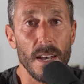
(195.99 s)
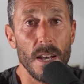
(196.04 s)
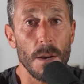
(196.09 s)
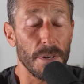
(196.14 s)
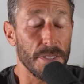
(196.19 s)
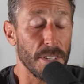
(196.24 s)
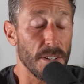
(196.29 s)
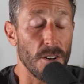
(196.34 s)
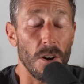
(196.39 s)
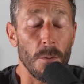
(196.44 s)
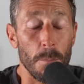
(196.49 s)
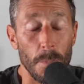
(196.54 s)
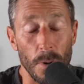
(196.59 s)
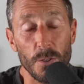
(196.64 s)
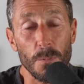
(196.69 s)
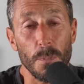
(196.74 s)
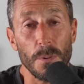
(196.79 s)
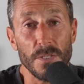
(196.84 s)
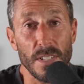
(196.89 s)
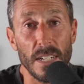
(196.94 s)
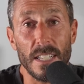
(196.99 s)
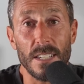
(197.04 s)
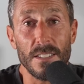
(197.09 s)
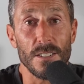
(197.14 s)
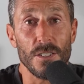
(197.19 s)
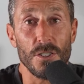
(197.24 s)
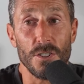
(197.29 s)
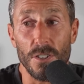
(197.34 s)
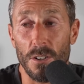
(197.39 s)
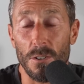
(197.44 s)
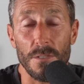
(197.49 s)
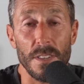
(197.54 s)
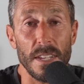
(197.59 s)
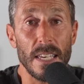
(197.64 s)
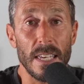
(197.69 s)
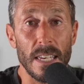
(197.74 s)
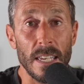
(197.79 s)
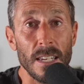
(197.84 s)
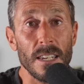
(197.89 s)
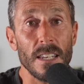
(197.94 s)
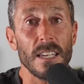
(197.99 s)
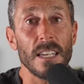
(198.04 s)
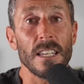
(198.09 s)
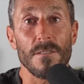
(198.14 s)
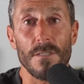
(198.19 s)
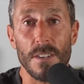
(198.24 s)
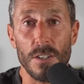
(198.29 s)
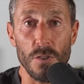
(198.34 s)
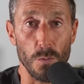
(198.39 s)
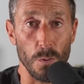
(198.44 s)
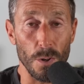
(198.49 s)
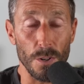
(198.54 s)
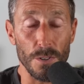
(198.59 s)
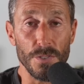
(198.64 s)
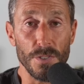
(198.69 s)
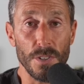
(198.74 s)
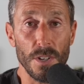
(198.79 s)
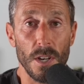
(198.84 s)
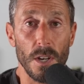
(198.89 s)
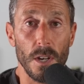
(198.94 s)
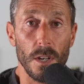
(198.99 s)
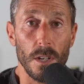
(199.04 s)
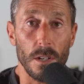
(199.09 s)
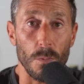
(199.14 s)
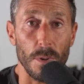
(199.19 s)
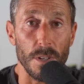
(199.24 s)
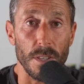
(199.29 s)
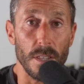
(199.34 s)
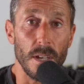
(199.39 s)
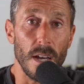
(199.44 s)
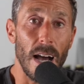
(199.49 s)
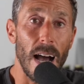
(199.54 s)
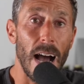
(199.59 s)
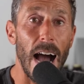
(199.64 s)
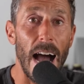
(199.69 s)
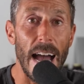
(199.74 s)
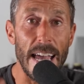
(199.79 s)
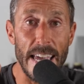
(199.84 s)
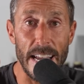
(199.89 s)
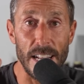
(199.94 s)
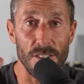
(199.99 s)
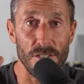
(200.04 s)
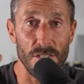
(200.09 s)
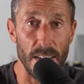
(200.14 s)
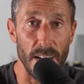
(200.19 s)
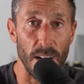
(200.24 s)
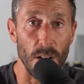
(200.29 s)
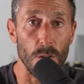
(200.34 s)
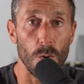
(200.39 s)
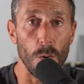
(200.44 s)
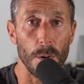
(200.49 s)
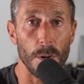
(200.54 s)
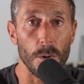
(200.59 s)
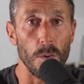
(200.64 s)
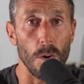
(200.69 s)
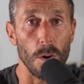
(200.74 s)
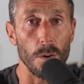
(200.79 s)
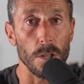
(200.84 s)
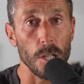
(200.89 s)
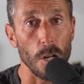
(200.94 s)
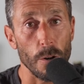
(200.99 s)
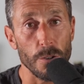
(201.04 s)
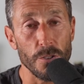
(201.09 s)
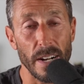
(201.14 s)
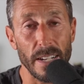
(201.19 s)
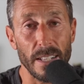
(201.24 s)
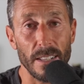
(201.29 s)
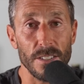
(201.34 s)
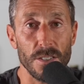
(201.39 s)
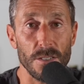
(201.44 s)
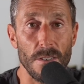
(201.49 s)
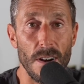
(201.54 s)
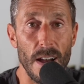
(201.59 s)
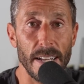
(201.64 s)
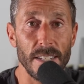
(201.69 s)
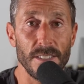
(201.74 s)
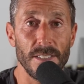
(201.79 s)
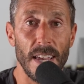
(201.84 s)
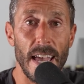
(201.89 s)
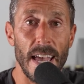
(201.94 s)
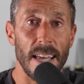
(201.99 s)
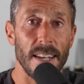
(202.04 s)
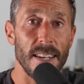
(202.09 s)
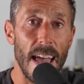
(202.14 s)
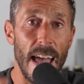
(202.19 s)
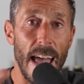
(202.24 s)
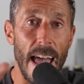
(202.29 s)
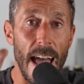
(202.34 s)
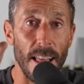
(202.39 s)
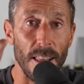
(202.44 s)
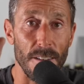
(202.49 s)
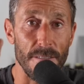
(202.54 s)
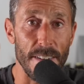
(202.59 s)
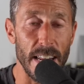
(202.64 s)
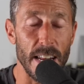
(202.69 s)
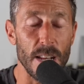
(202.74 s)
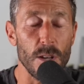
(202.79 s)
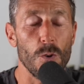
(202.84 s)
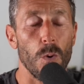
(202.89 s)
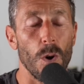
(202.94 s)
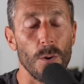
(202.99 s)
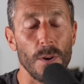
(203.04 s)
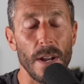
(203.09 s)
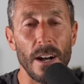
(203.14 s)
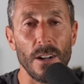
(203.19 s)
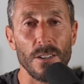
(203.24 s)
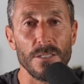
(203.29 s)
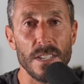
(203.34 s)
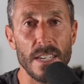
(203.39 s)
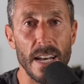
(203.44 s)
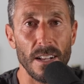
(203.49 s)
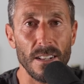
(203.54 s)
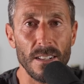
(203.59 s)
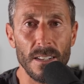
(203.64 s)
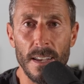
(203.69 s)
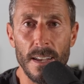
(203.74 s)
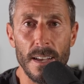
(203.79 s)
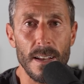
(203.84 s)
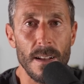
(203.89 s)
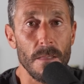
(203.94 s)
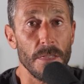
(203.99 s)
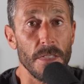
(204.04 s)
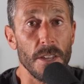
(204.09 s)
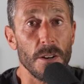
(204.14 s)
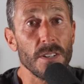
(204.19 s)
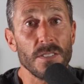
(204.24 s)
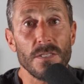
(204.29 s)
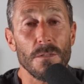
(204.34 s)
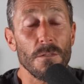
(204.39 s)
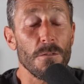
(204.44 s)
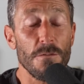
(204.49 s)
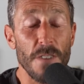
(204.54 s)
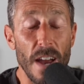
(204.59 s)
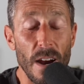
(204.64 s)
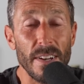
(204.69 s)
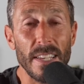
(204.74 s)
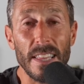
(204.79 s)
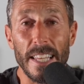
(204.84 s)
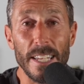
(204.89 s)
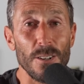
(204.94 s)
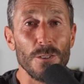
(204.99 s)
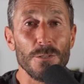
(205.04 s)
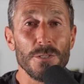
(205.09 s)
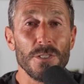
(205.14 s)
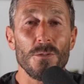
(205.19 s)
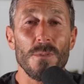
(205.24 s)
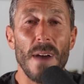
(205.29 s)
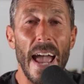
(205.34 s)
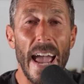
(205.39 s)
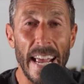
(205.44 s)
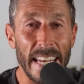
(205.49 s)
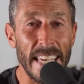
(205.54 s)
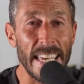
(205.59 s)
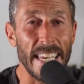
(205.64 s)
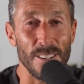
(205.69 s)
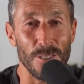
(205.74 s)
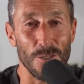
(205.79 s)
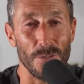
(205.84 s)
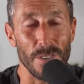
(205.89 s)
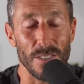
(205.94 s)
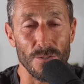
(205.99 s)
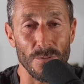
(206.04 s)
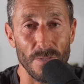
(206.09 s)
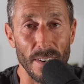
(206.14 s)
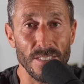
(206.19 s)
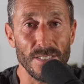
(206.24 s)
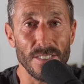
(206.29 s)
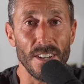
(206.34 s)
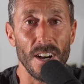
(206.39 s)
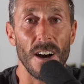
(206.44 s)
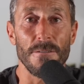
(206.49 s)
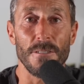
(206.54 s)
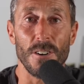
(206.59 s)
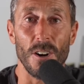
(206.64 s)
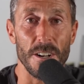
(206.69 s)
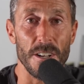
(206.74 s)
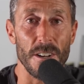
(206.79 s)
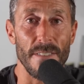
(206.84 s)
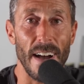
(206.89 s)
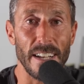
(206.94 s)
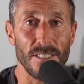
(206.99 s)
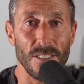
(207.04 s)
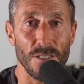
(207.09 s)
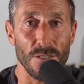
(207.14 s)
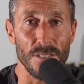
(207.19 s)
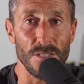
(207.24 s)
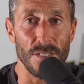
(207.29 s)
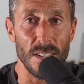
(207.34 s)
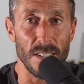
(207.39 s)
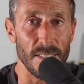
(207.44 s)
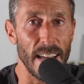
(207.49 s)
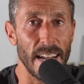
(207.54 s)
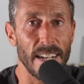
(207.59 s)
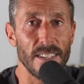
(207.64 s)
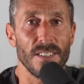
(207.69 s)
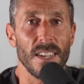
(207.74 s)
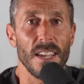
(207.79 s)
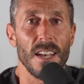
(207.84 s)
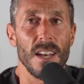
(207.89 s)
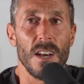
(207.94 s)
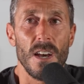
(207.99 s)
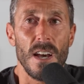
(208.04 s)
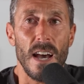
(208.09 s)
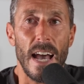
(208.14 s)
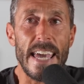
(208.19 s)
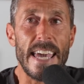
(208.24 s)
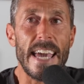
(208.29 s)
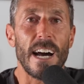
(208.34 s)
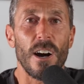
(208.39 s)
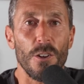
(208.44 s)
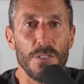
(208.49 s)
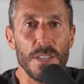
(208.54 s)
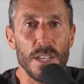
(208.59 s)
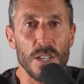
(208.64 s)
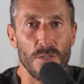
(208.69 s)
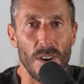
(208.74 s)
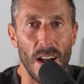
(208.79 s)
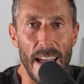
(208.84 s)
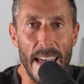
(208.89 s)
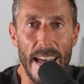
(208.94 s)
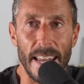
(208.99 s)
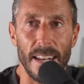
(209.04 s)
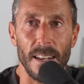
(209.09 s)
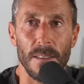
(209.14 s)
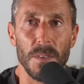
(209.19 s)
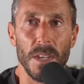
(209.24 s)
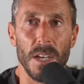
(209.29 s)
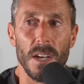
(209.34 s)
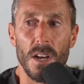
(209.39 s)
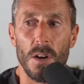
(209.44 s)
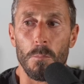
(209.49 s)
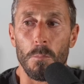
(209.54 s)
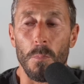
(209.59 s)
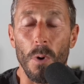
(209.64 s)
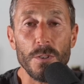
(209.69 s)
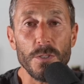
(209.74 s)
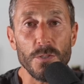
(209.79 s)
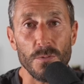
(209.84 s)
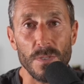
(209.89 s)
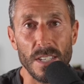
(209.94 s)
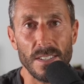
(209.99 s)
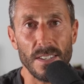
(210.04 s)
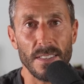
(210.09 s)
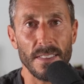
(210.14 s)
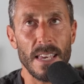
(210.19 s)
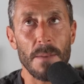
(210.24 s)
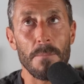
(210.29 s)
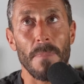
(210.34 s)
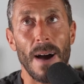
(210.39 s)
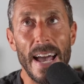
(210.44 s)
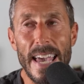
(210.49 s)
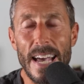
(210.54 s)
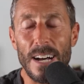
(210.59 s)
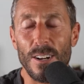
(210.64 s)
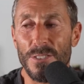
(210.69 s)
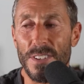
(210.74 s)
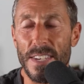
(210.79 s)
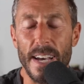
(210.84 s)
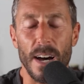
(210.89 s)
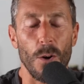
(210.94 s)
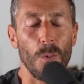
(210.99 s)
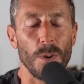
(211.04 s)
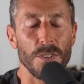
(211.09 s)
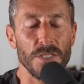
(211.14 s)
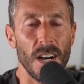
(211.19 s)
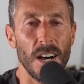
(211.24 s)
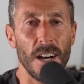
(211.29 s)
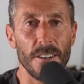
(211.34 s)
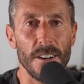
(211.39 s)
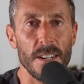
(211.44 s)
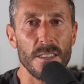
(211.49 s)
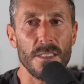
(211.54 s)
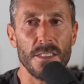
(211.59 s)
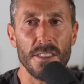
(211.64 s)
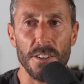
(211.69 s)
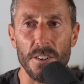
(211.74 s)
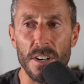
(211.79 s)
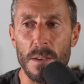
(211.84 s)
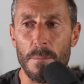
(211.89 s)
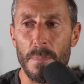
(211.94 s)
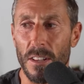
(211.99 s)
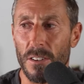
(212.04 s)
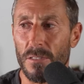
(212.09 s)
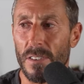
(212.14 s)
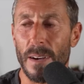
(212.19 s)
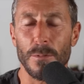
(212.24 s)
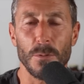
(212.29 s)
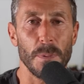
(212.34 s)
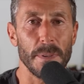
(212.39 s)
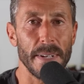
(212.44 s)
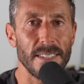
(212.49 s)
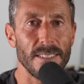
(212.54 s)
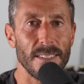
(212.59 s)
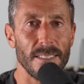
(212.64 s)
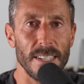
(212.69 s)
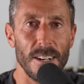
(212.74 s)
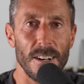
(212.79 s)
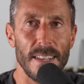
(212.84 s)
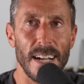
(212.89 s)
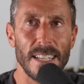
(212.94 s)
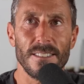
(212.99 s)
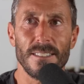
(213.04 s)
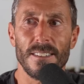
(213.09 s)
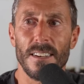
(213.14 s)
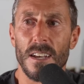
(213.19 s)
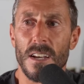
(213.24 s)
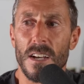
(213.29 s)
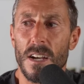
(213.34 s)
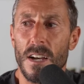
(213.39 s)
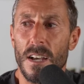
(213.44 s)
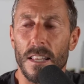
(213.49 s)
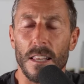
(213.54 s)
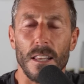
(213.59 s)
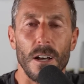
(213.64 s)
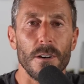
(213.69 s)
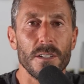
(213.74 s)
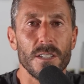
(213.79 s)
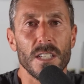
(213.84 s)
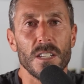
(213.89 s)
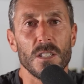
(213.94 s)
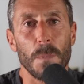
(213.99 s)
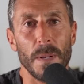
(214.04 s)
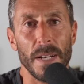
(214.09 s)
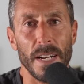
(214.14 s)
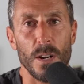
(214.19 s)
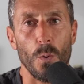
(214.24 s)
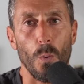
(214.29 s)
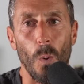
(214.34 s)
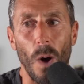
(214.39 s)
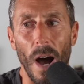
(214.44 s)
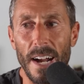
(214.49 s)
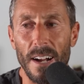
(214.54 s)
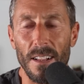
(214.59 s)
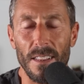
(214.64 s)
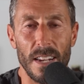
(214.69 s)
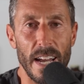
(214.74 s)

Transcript: But there are multiple studies that show that in individuals with high HDL, quote unquote, low triglycerides, and elevated, quote, LDL, there is very little to any increased risk of cardiovascular disease. That is a healthy triad. Most recently, my LDL was 130 milligrams per deciliter. That's the lowest it's been in a while.